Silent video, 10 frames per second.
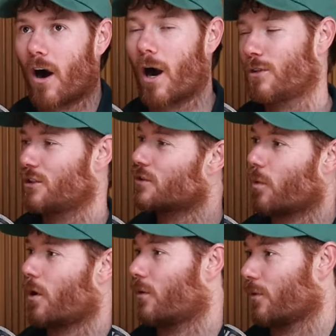I would just
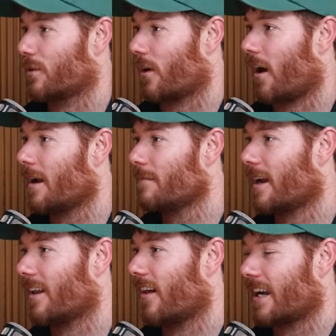work all the time.
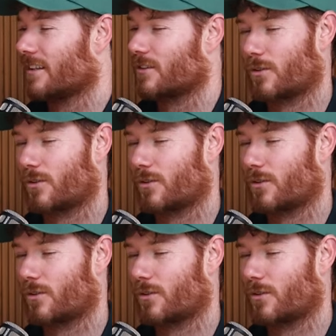And like,